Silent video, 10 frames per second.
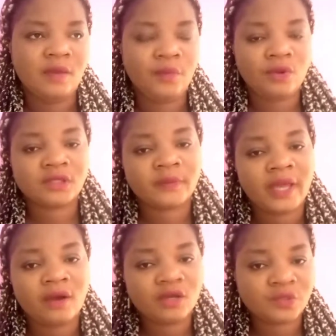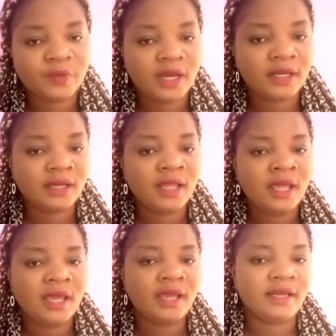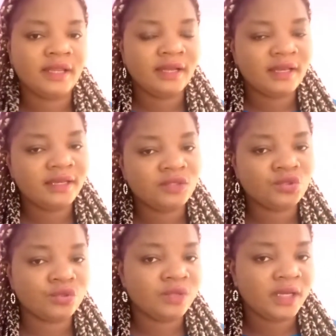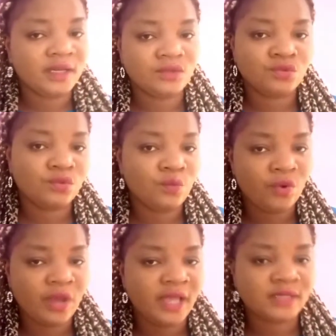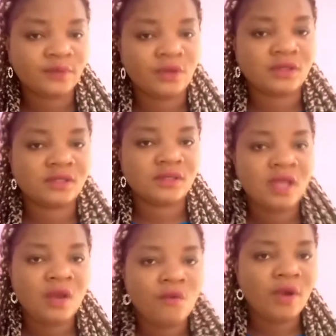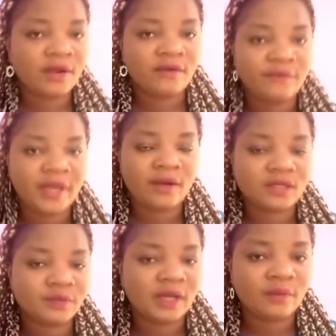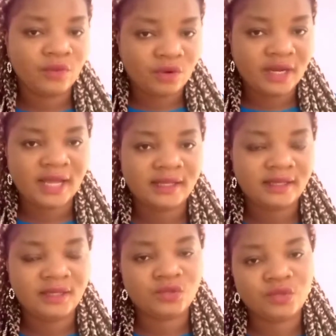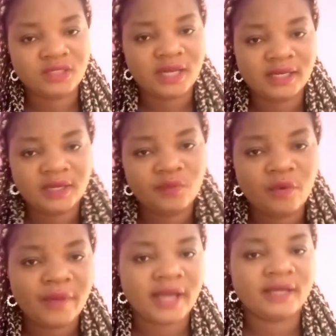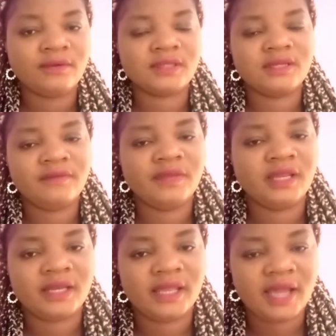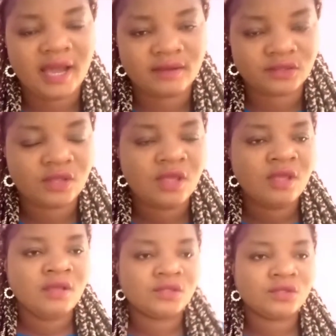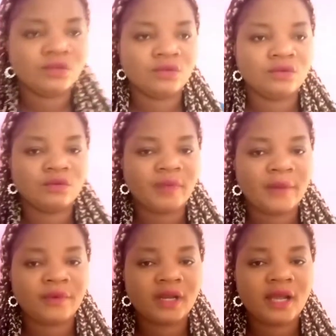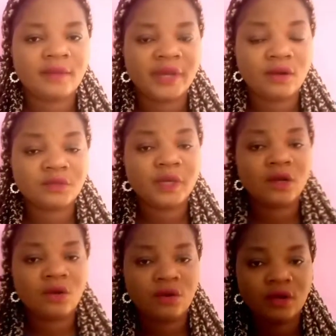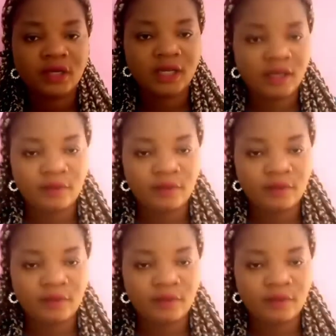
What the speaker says: plus my husband and the lady children, the 2 boys, plus one of my husband's brother. It is an Igbo man who was living in the house. So my husband called the